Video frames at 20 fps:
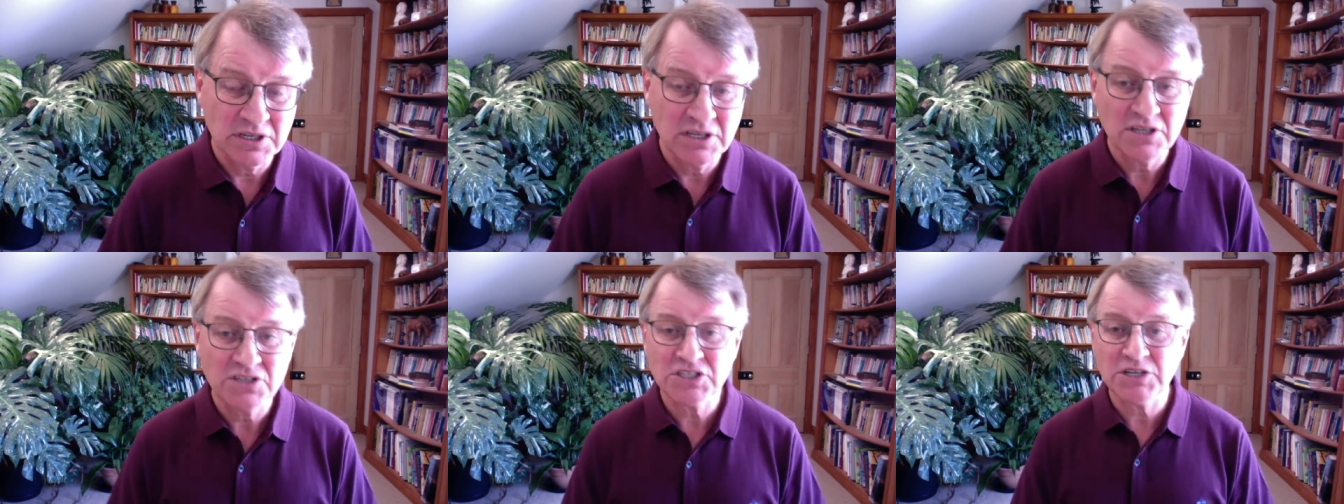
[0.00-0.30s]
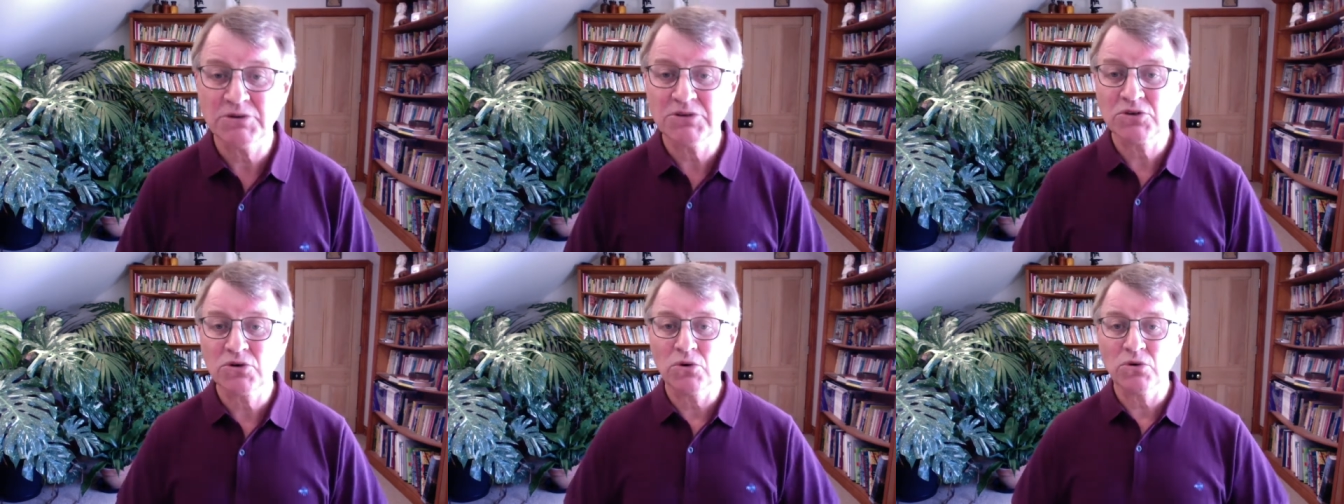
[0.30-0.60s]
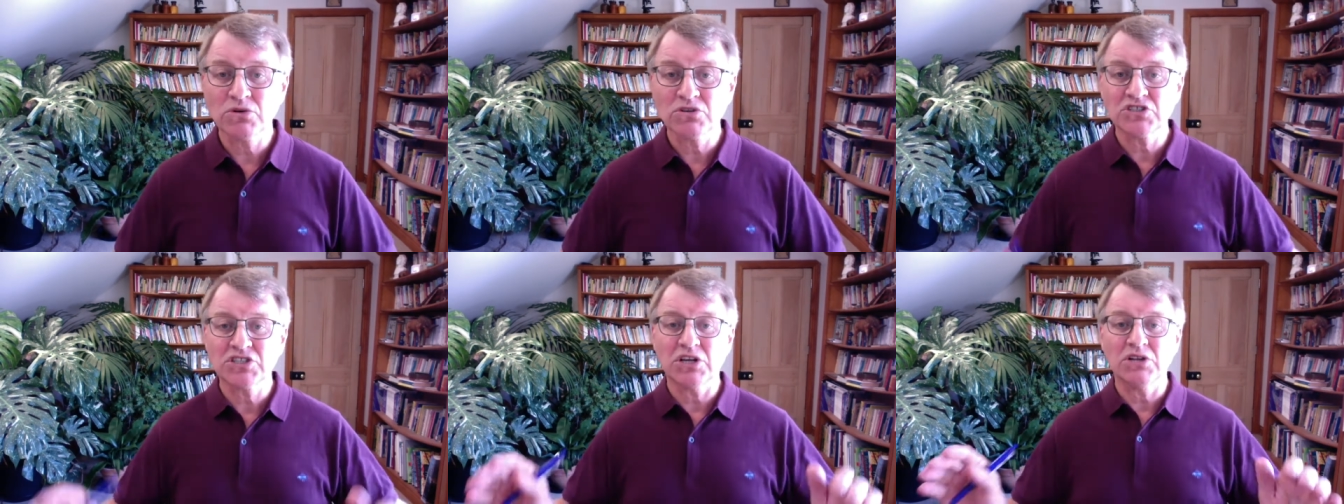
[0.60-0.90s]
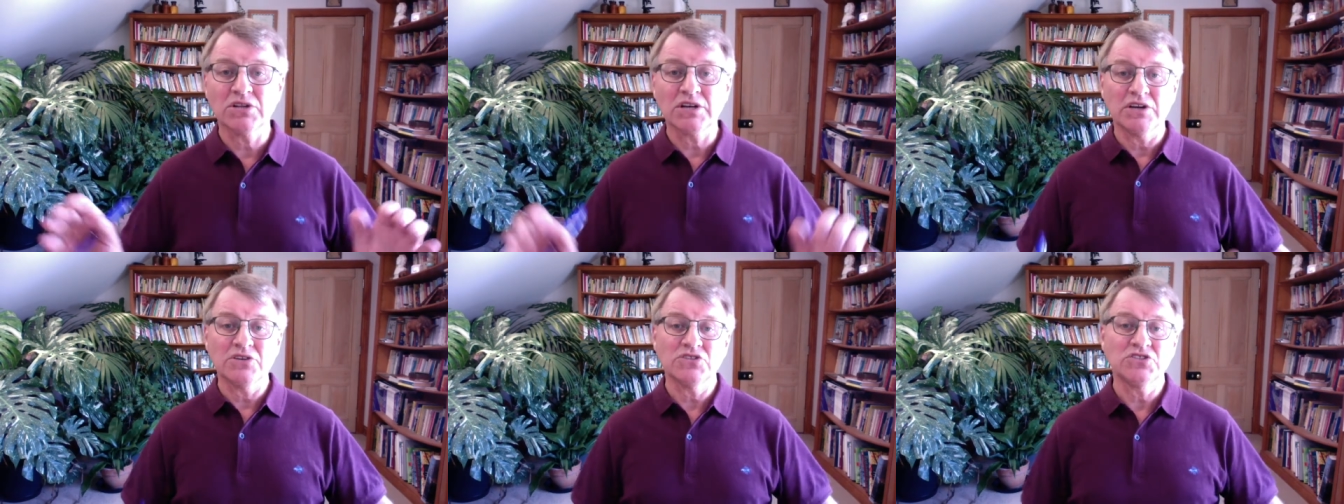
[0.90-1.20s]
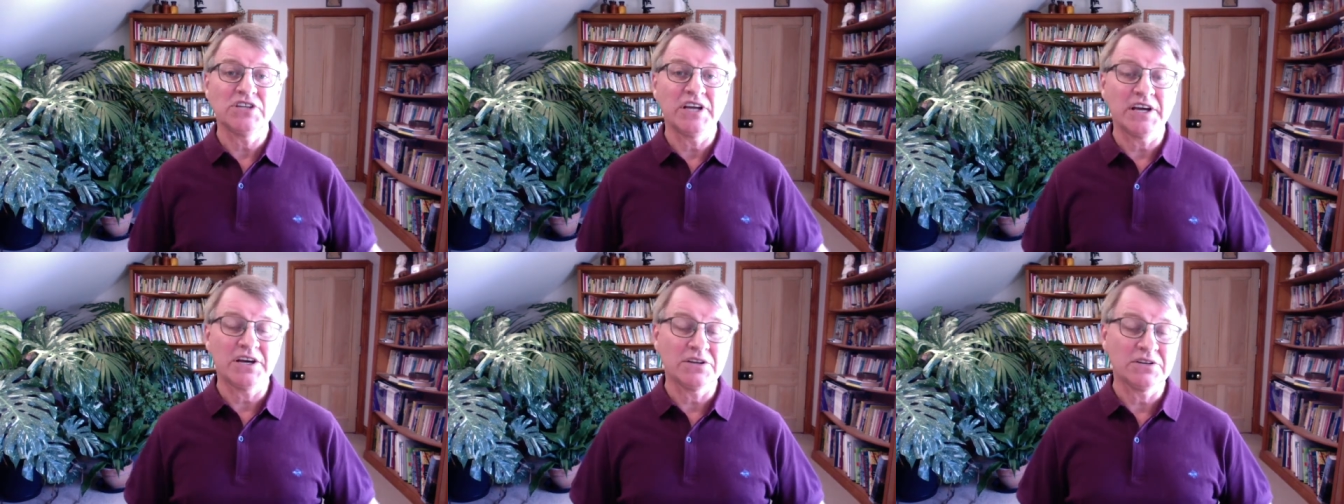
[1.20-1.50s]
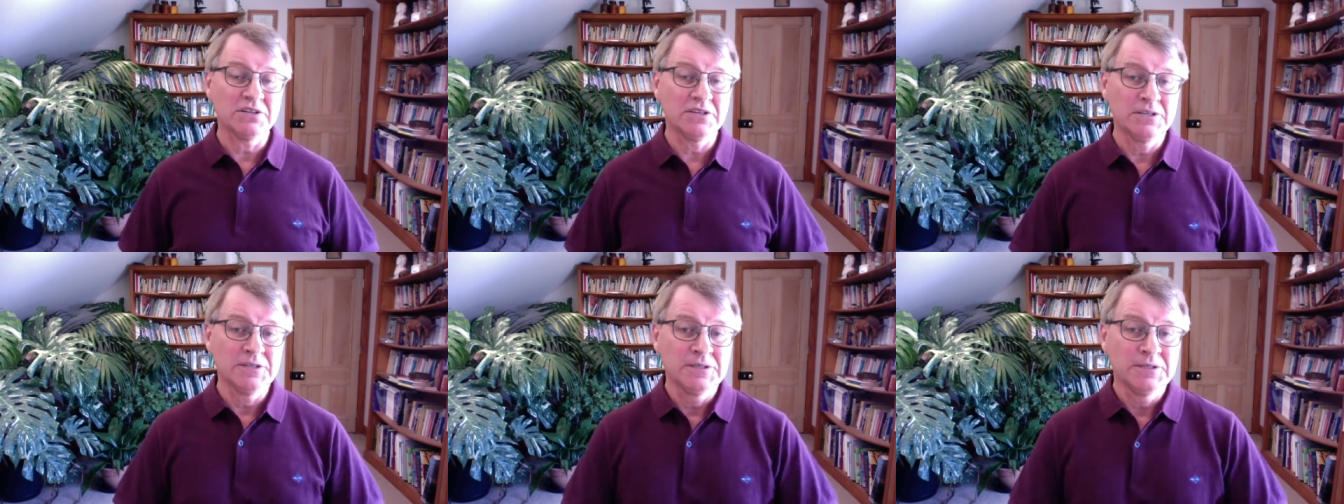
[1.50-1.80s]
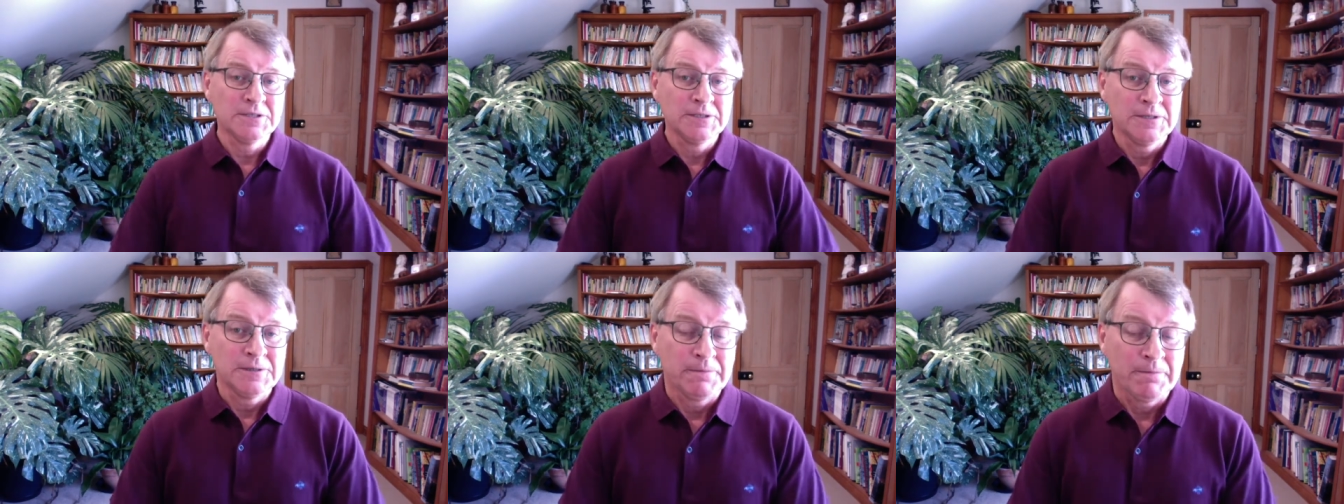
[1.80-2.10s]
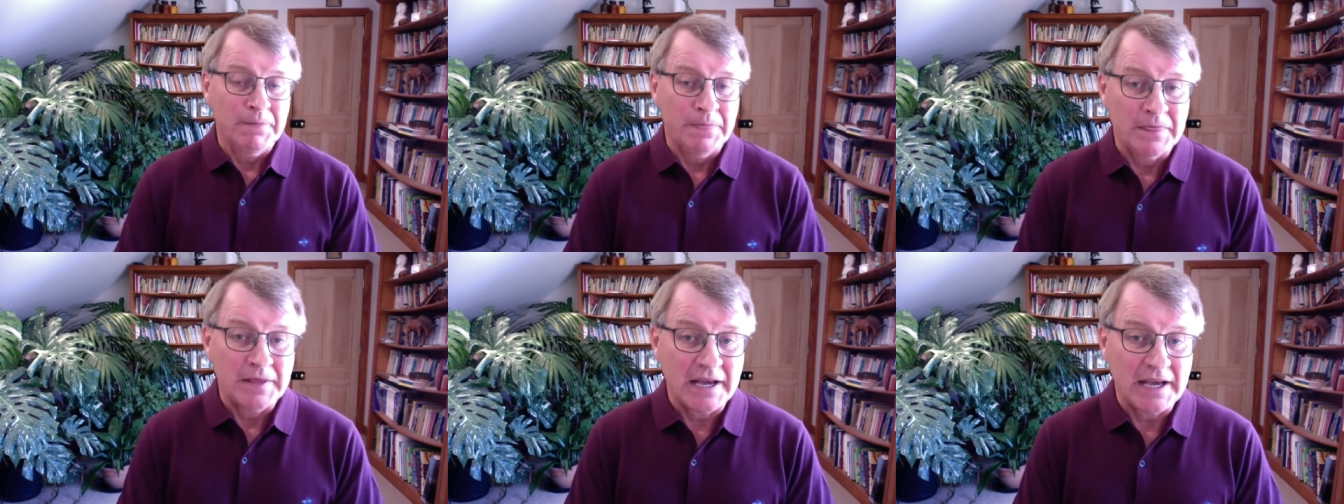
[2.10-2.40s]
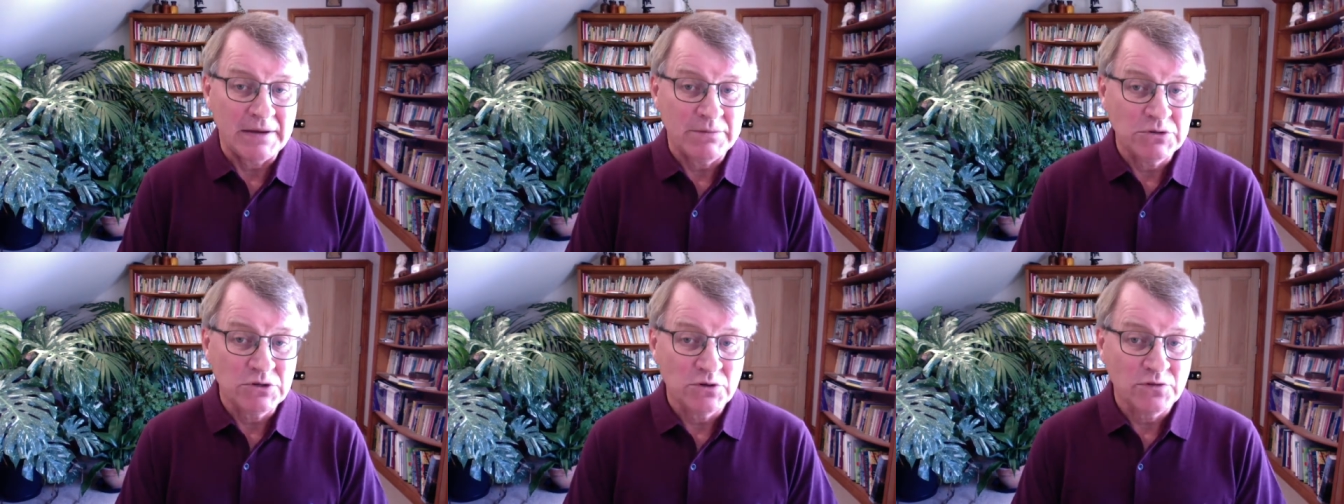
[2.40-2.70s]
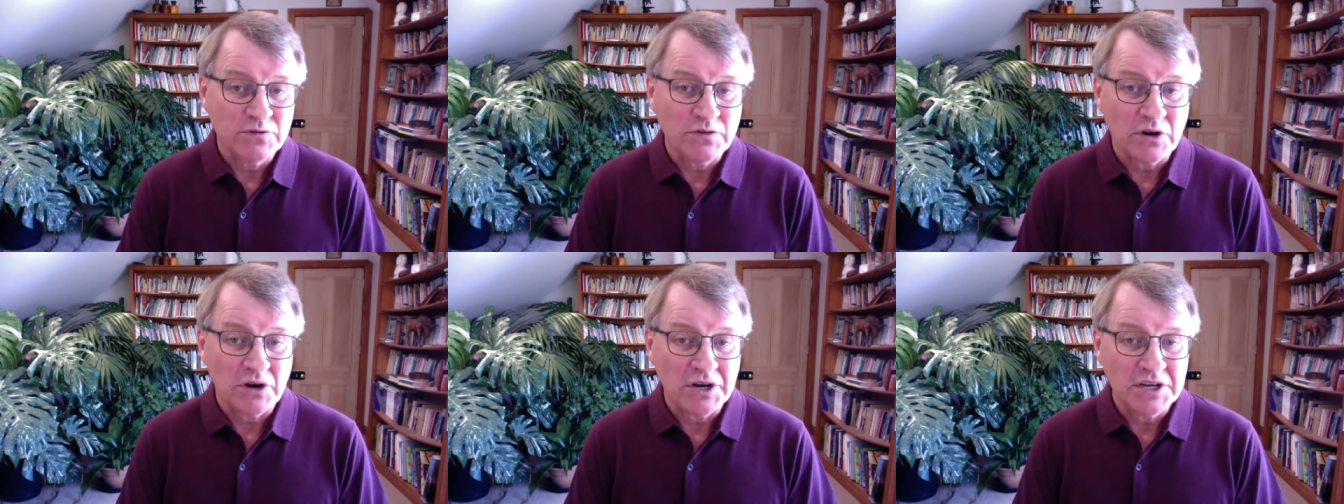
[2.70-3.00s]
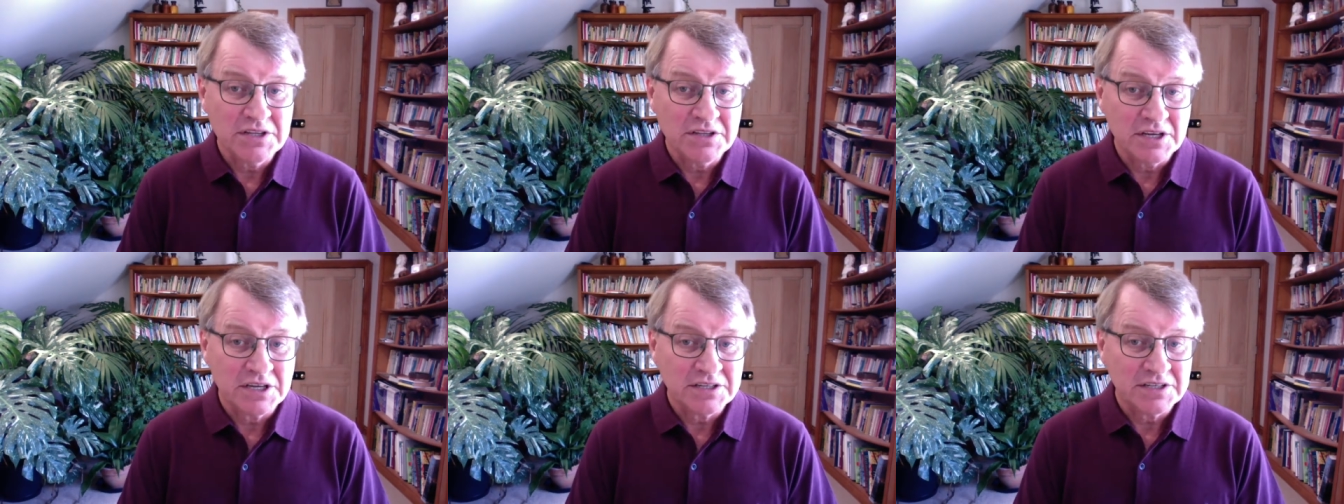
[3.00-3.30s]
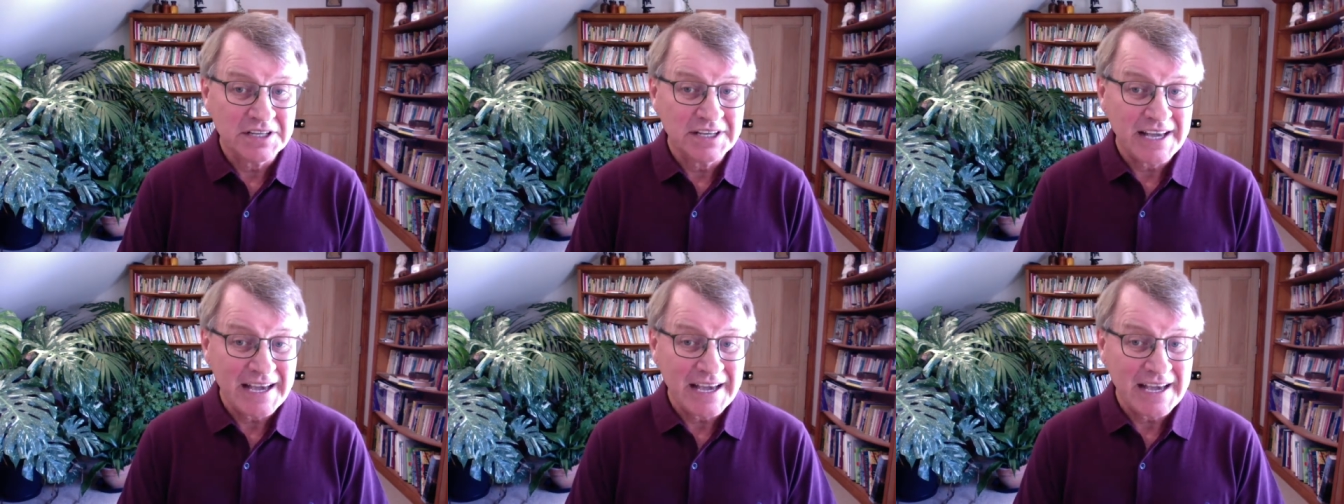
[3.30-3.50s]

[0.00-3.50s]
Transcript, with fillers: So when cortisol goes down, um, you'll find that the